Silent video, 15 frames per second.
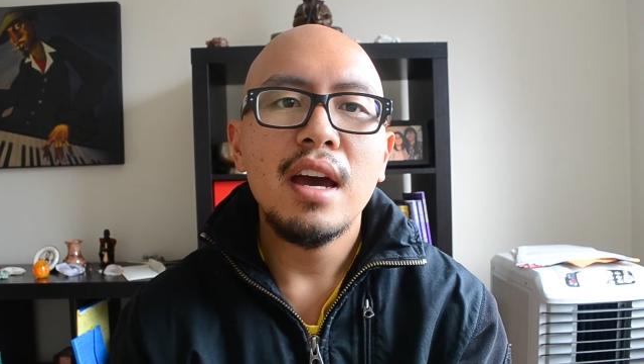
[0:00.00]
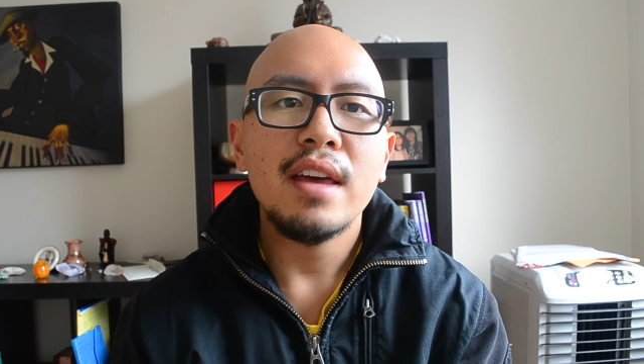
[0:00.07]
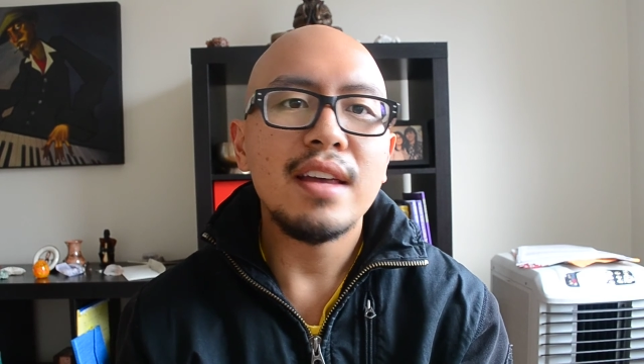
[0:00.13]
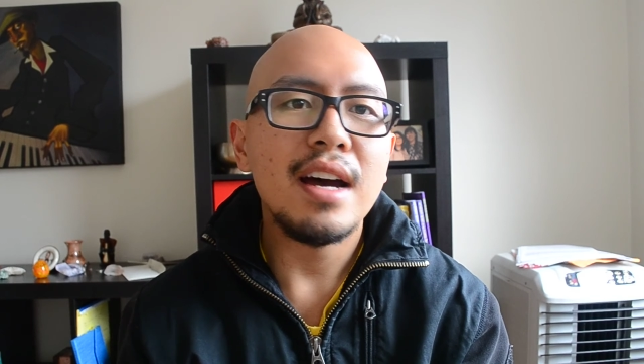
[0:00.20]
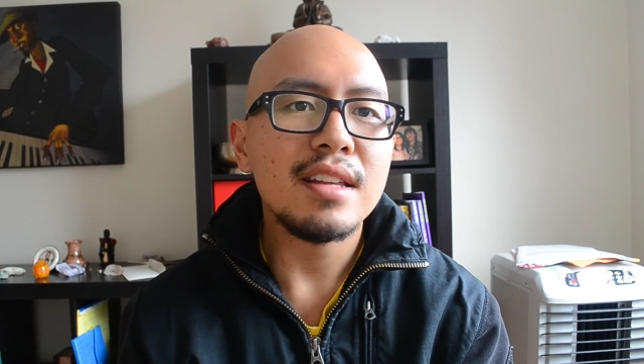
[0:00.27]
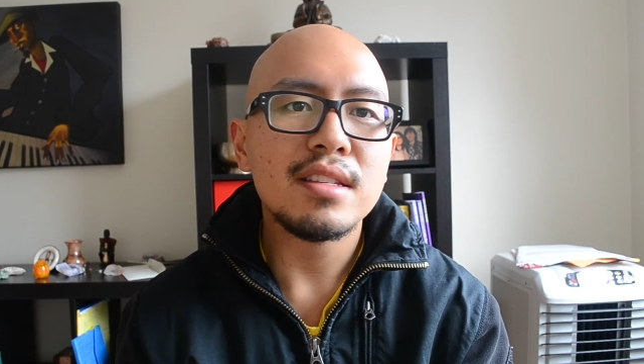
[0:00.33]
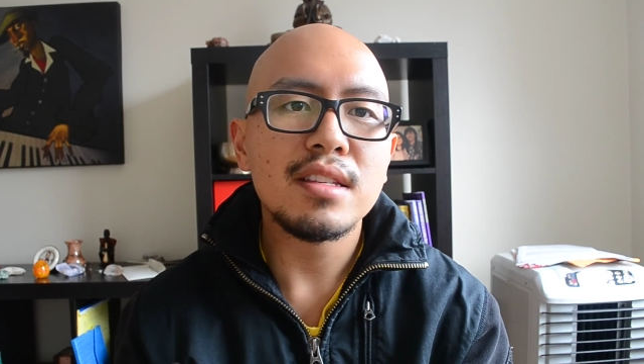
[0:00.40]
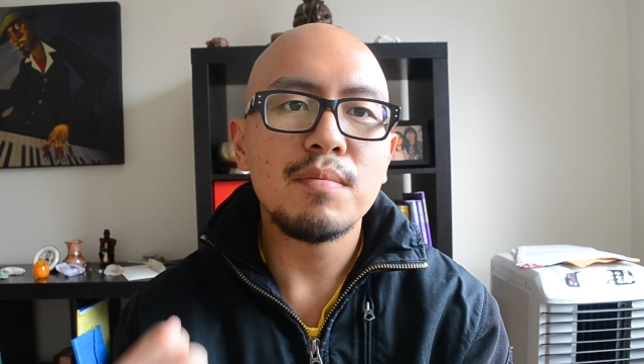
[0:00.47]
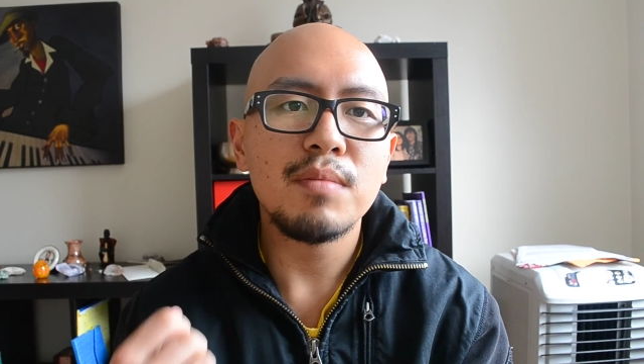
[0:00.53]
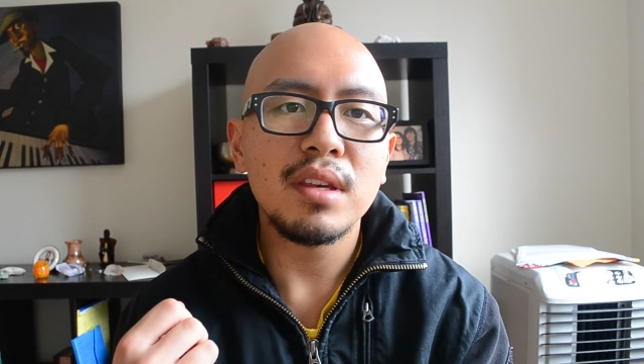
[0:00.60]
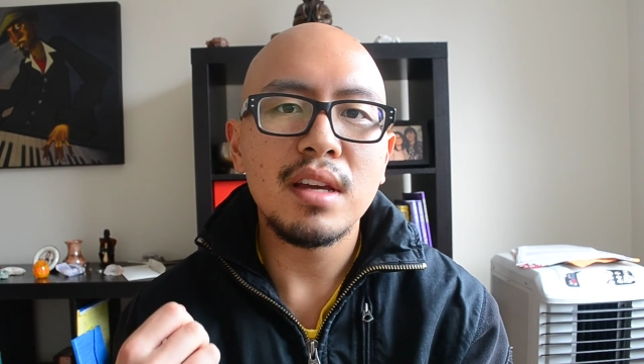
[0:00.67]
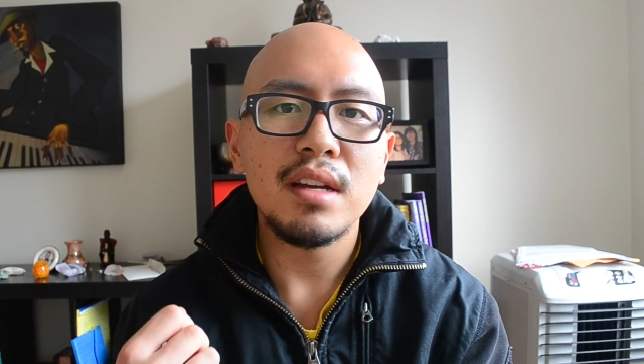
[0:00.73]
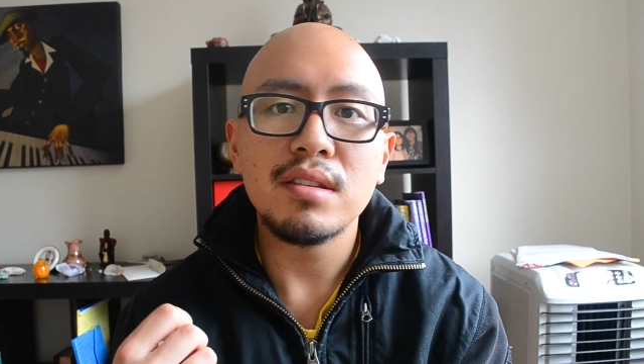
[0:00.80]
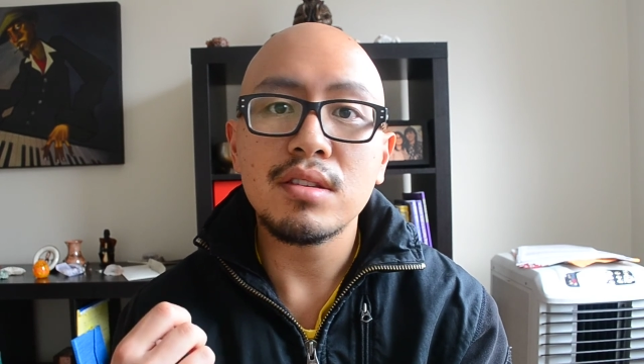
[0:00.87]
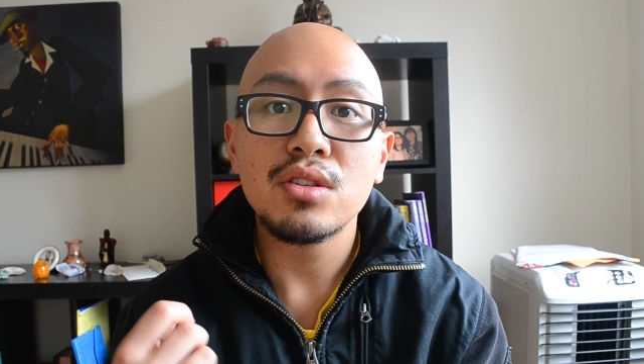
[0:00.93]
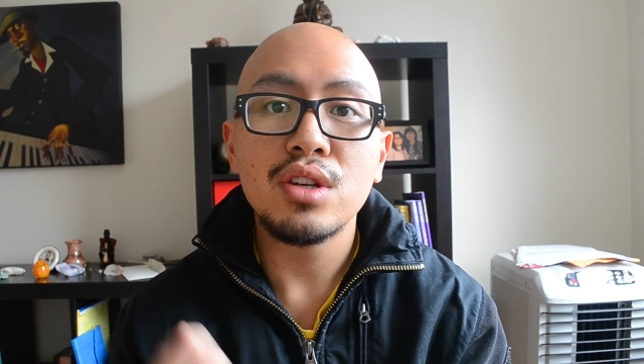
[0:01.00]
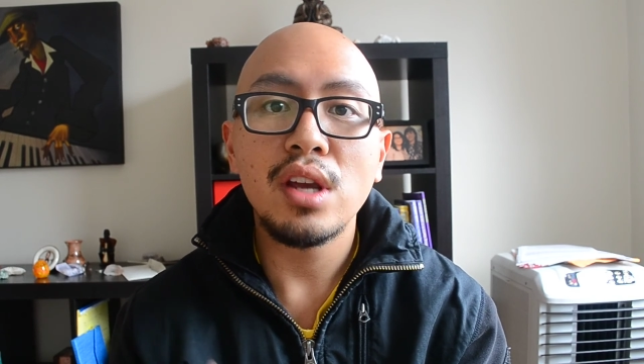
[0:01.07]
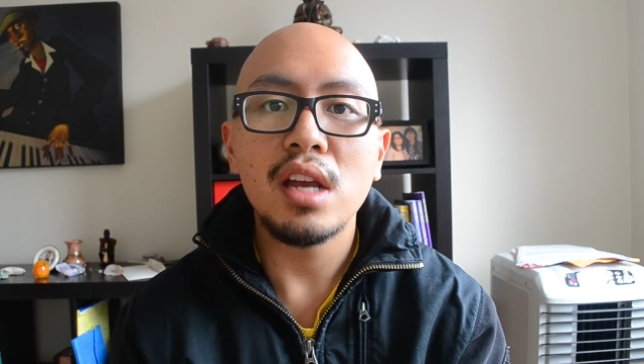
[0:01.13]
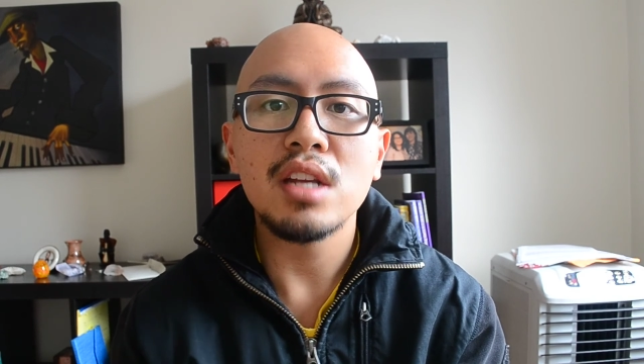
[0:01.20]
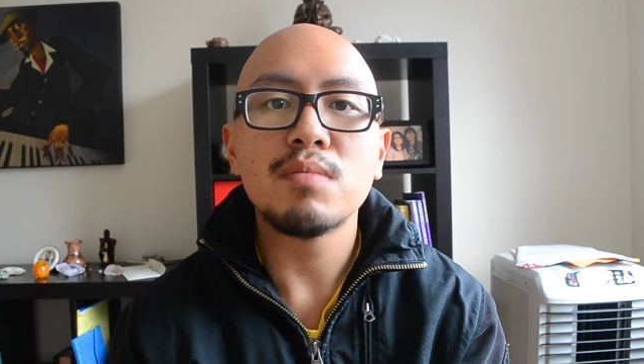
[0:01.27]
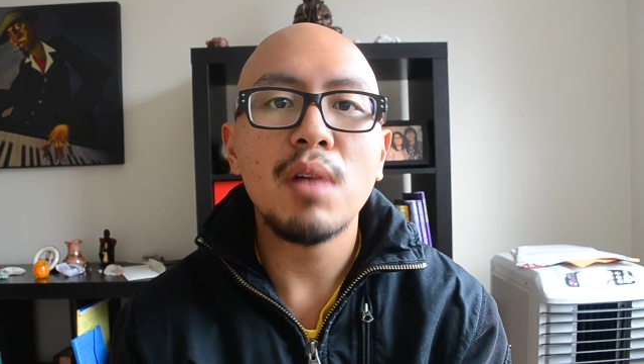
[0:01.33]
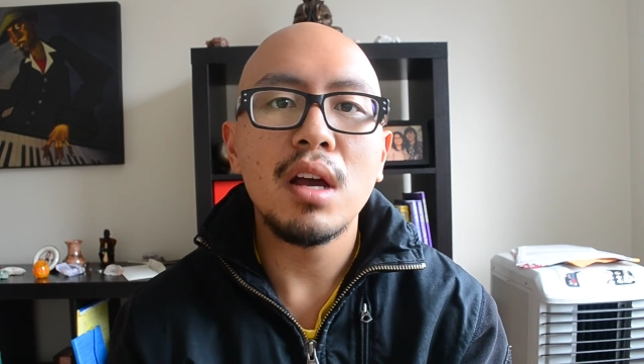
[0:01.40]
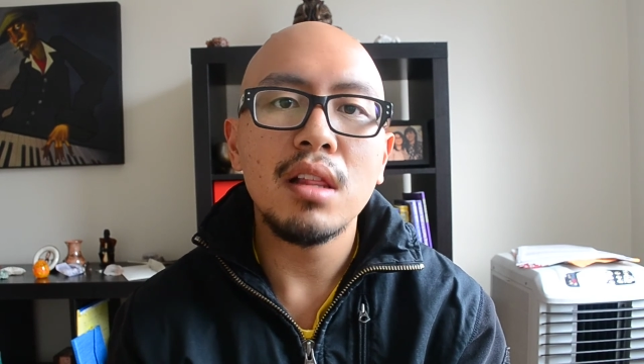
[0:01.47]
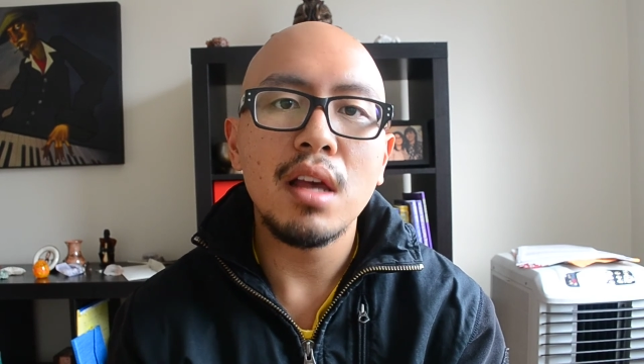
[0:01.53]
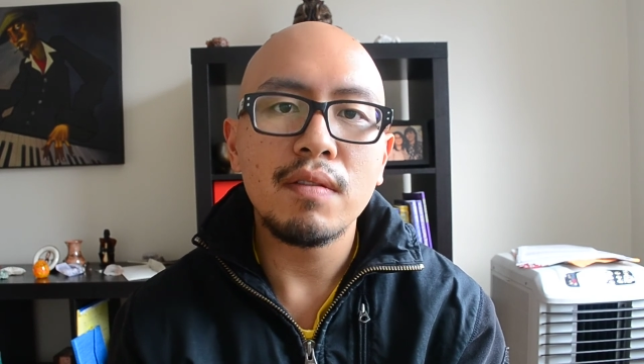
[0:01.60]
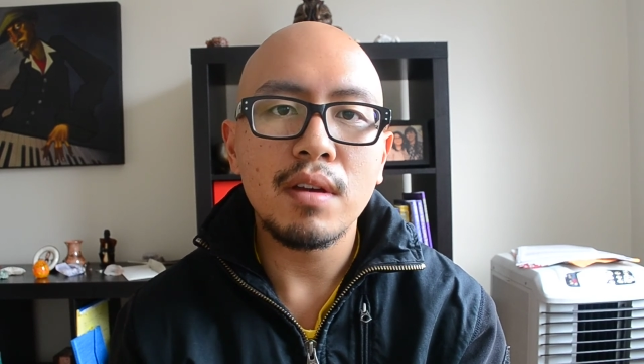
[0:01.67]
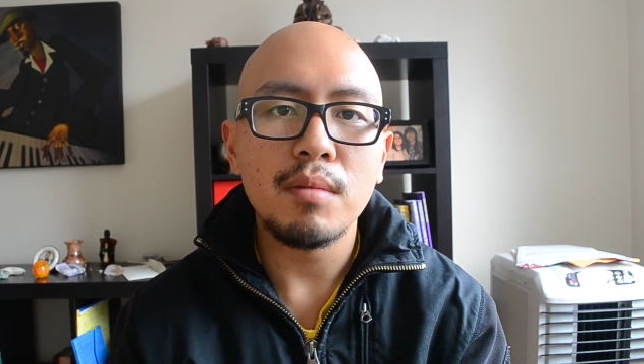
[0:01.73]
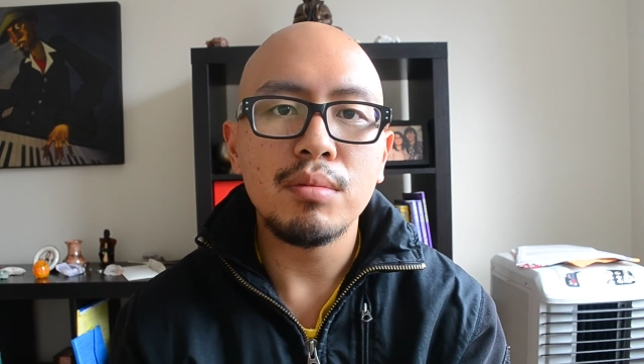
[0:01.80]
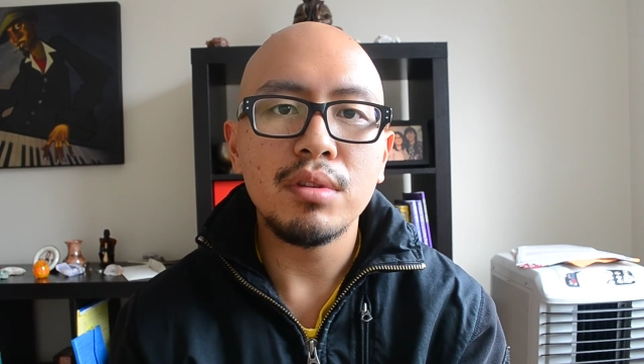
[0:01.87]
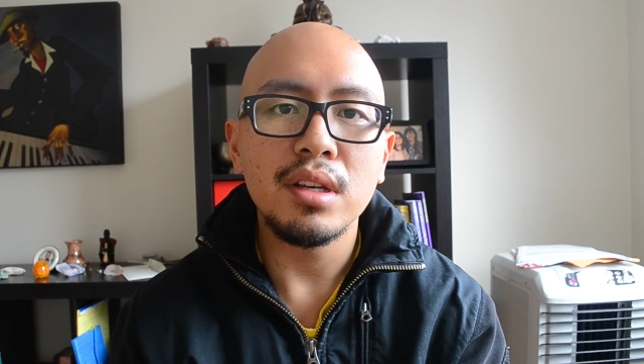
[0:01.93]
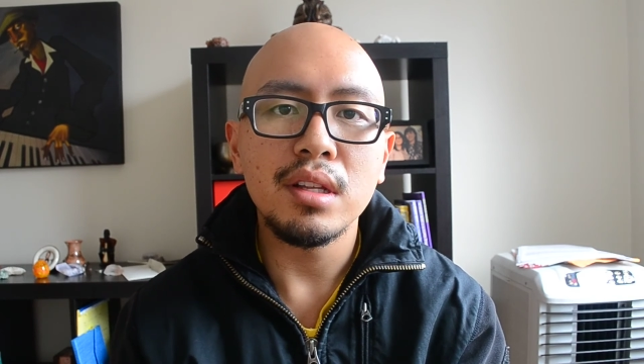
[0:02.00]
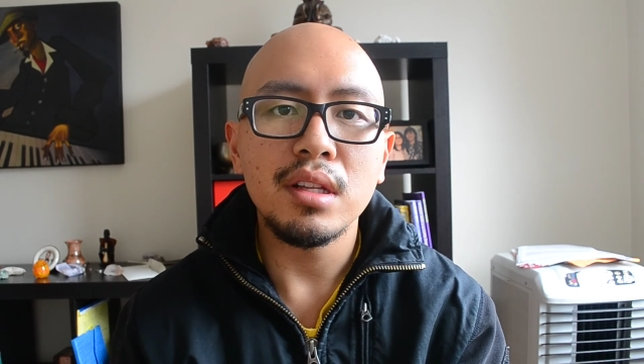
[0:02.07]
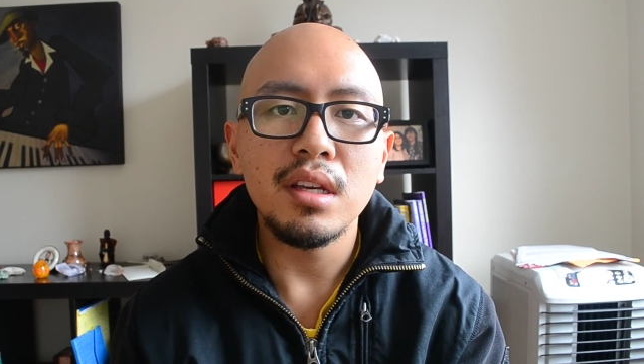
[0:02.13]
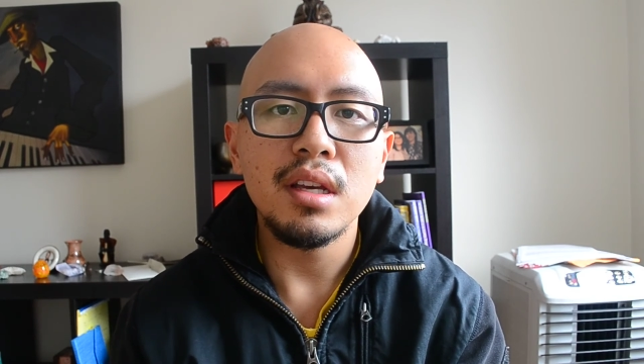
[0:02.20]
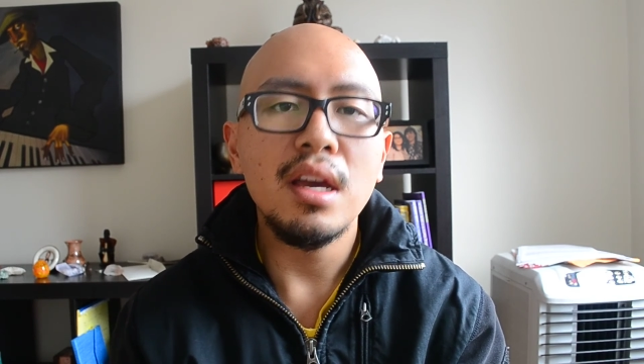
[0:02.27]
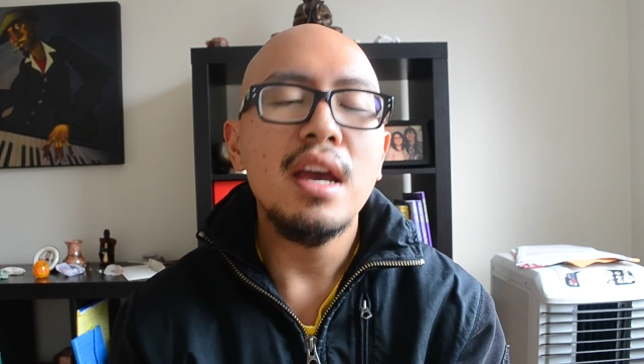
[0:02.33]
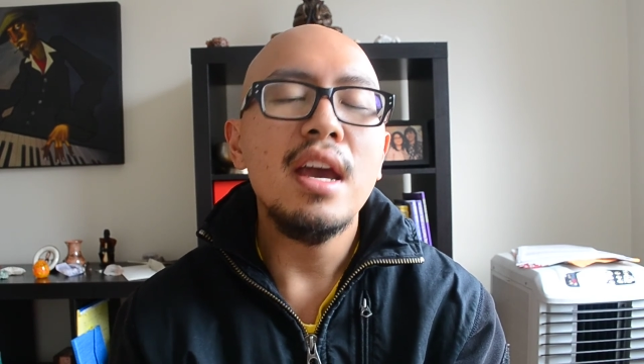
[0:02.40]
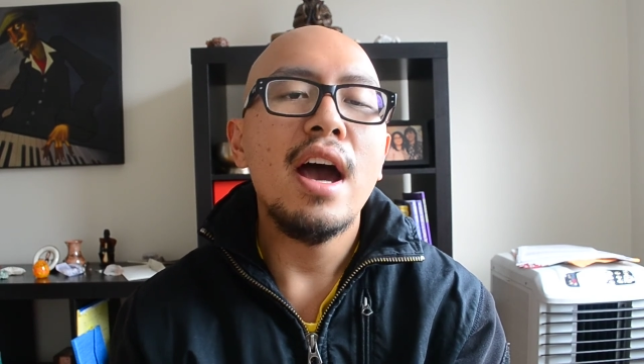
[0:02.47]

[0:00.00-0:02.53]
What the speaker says: That's something that has changed my life completely.